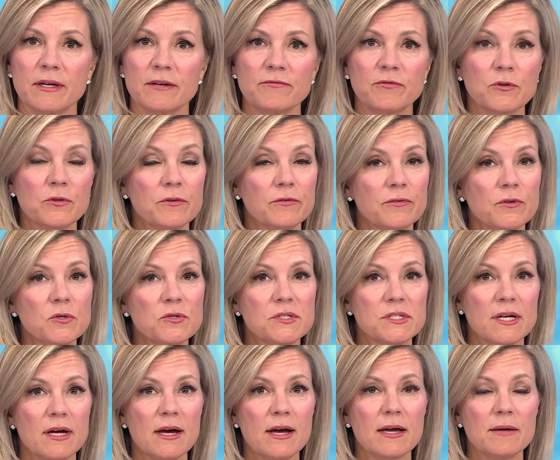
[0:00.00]
that for the
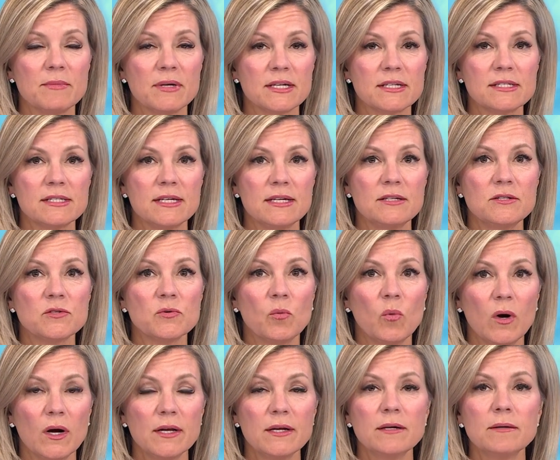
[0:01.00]
first time exceeds
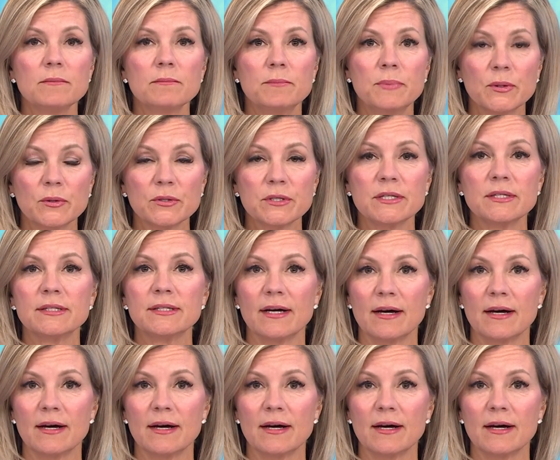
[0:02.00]
$1 billion.